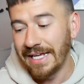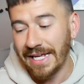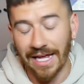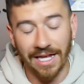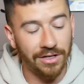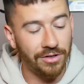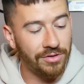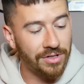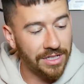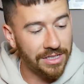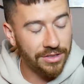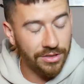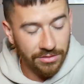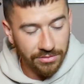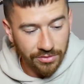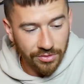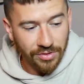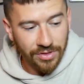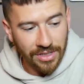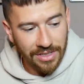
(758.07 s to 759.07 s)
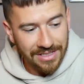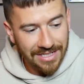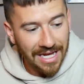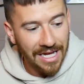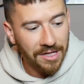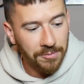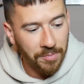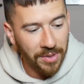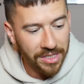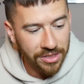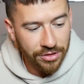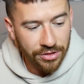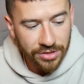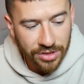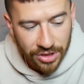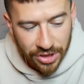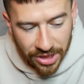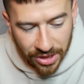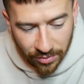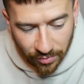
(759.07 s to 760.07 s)
and you could take
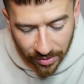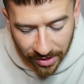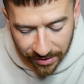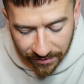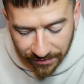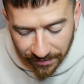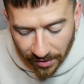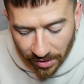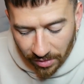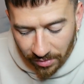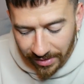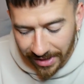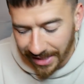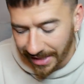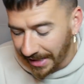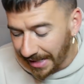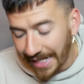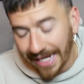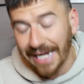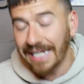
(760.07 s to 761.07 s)
pictures of shit really far away.